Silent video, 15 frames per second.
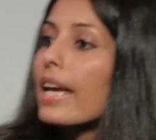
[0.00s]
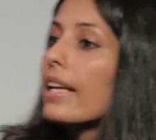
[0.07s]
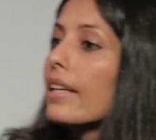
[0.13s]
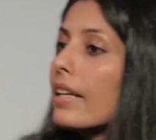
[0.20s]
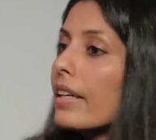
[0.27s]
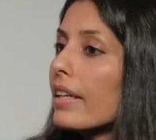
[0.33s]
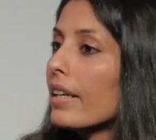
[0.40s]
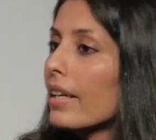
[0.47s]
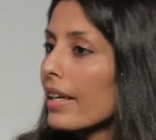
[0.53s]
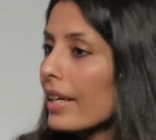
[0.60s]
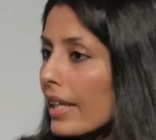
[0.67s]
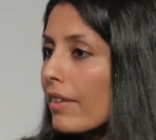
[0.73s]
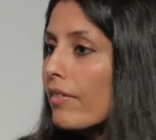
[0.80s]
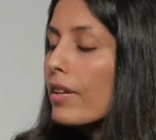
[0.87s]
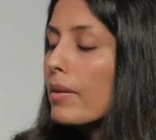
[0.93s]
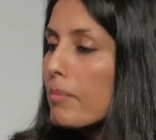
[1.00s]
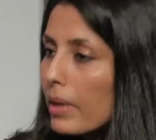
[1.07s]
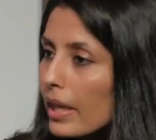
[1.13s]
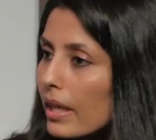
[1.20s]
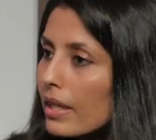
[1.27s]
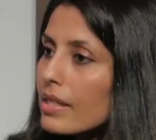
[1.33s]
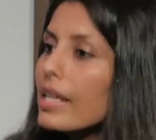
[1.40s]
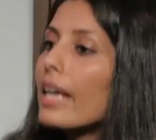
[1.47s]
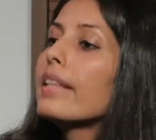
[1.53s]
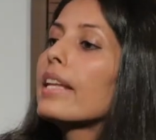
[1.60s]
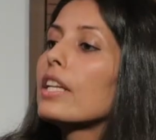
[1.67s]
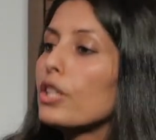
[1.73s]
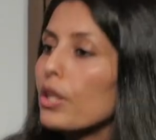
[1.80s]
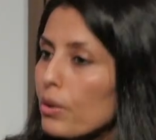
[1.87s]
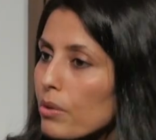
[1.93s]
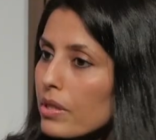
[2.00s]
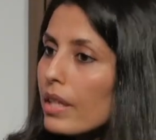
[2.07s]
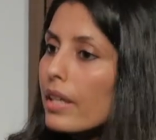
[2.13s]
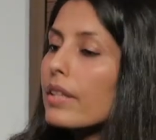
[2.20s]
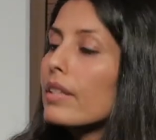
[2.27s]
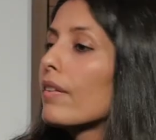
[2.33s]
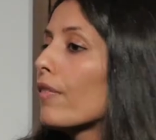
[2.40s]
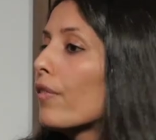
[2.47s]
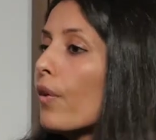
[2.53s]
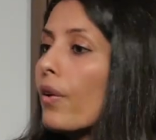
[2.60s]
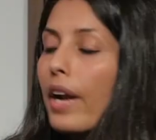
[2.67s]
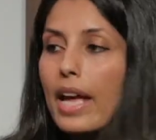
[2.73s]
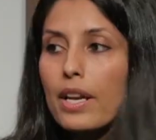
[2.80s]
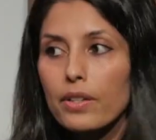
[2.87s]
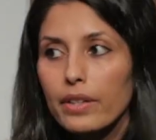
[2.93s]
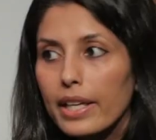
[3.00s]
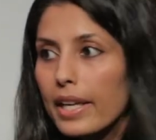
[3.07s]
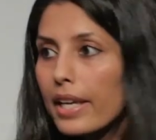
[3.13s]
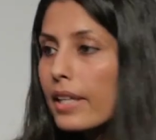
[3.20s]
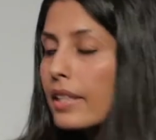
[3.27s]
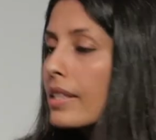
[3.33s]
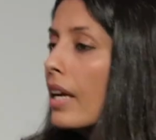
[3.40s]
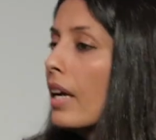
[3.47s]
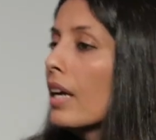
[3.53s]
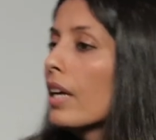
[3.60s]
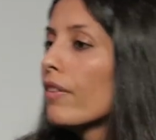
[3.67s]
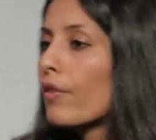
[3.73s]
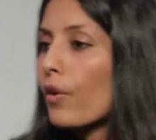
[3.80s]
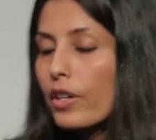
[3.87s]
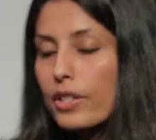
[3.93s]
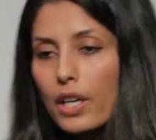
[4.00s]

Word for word: data even means, and then use it for analytics, for